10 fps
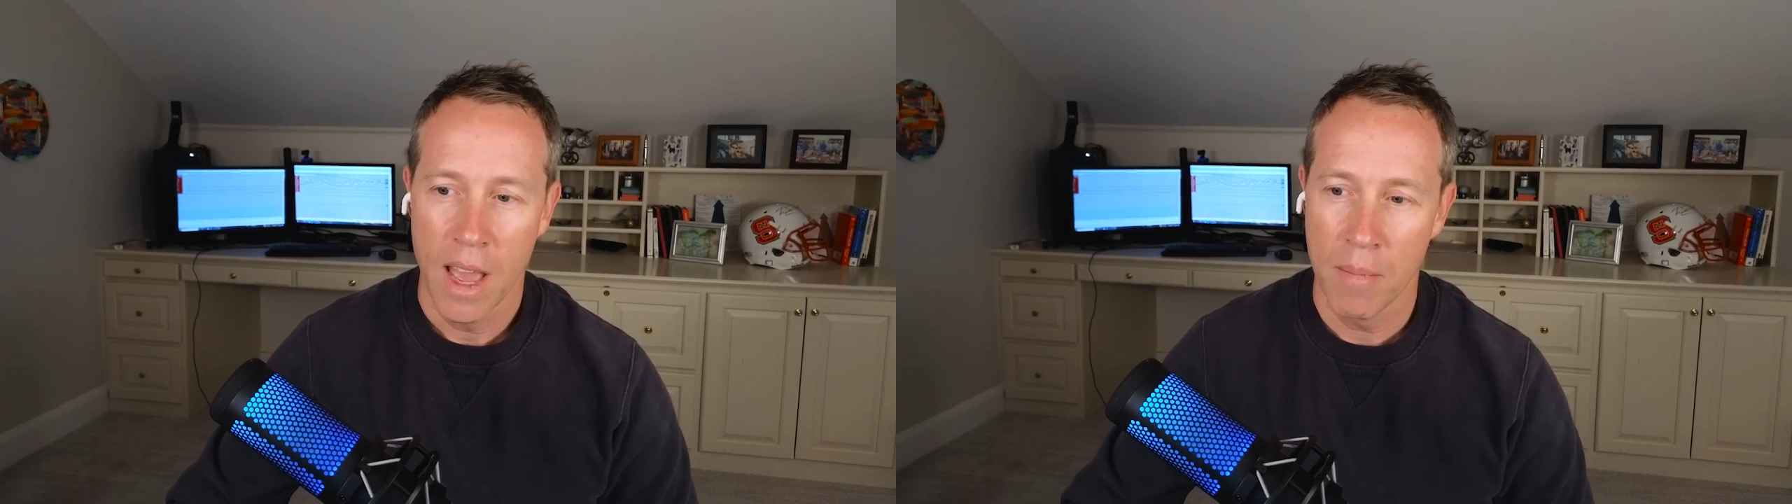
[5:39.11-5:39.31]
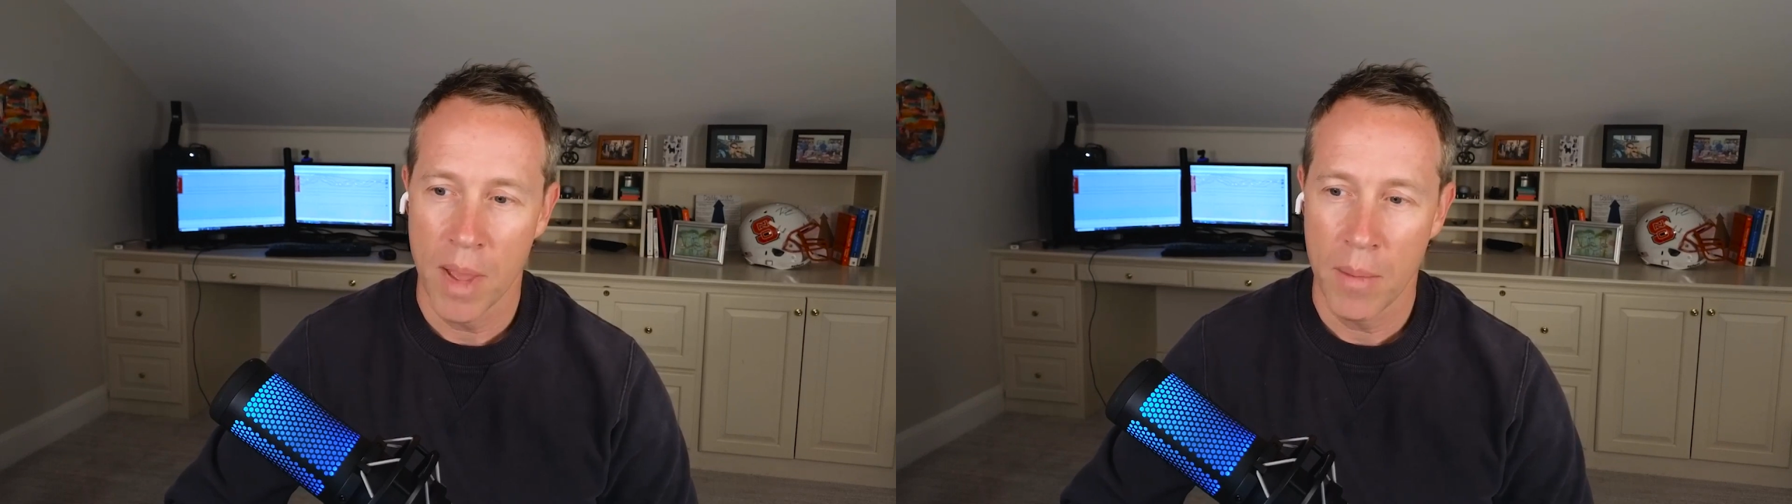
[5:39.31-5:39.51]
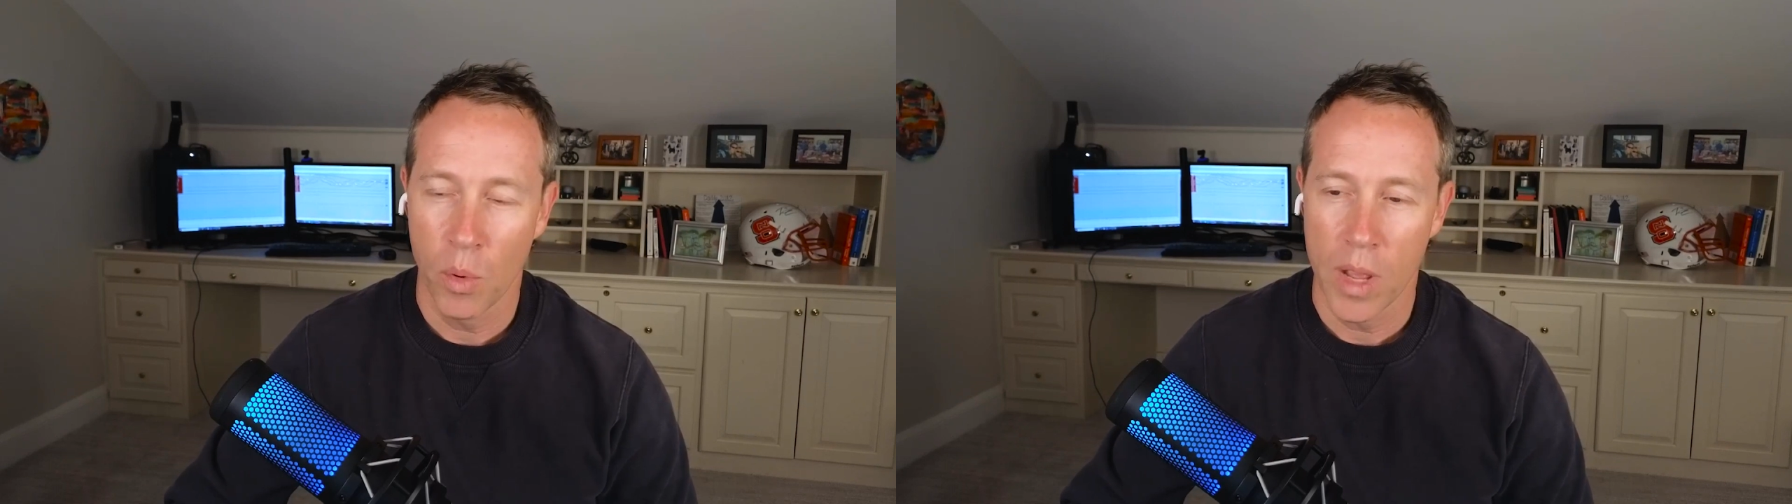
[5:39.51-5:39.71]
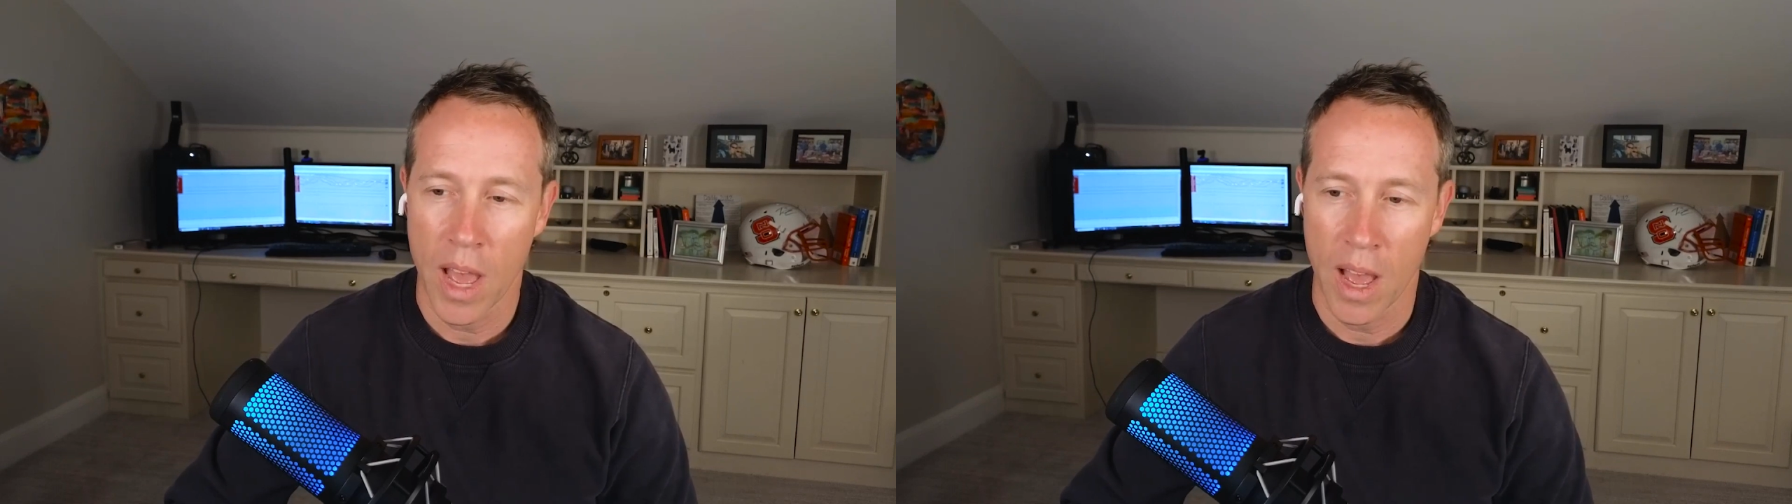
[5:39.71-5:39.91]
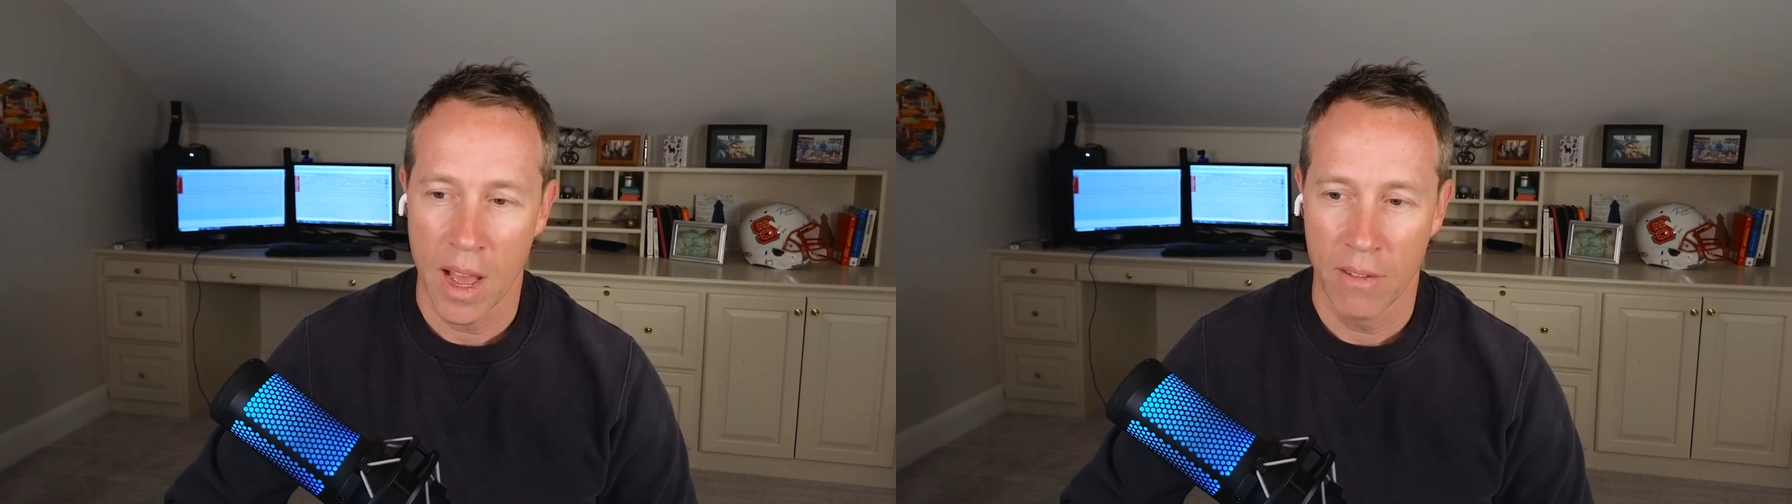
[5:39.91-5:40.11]
And maybe we
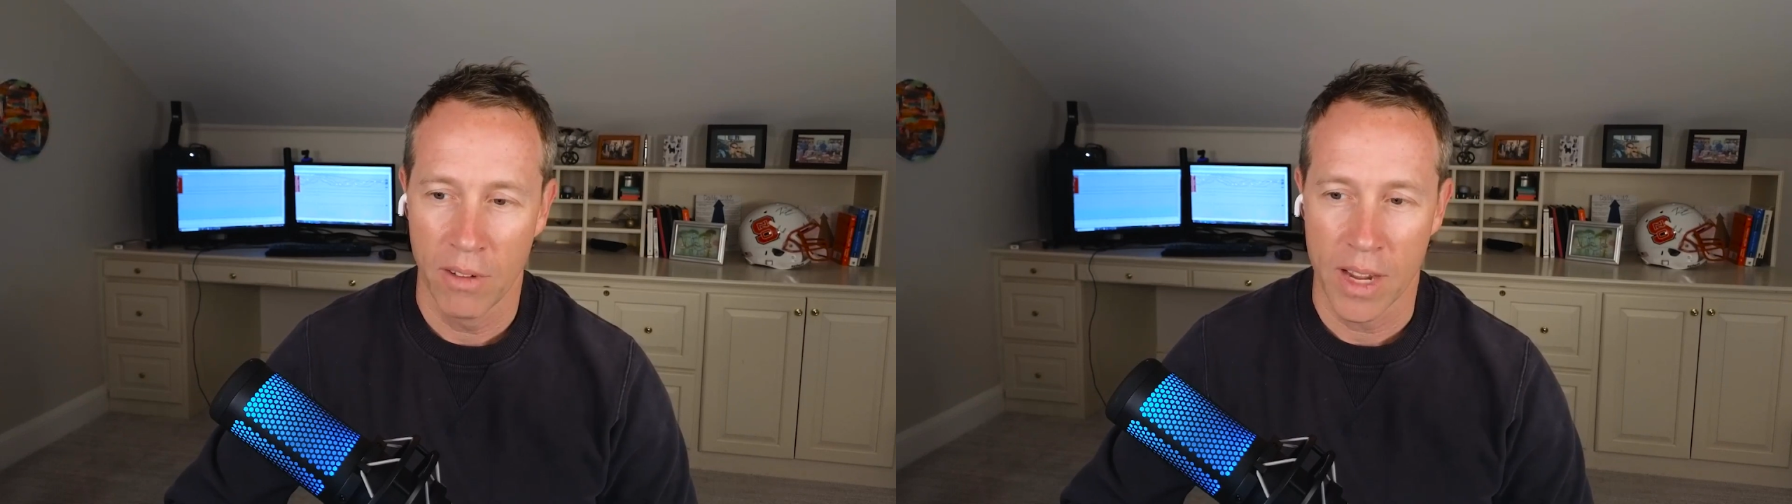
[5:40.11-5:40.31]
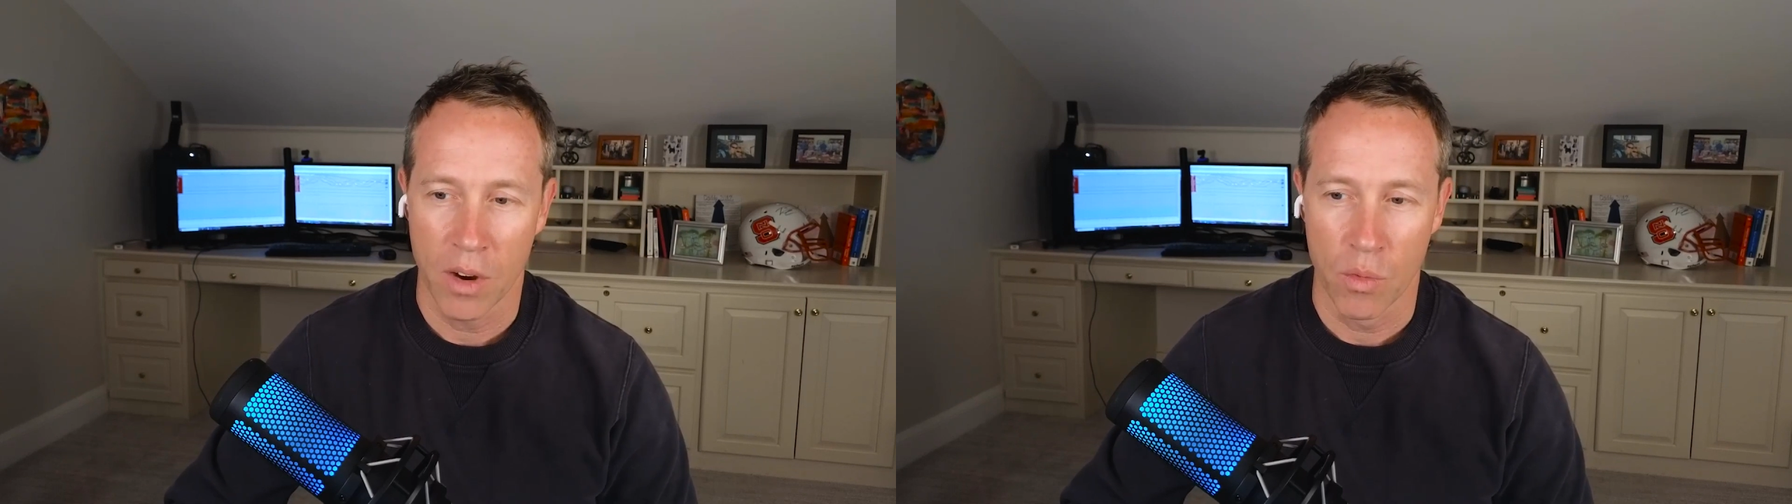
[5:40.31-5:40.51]
have like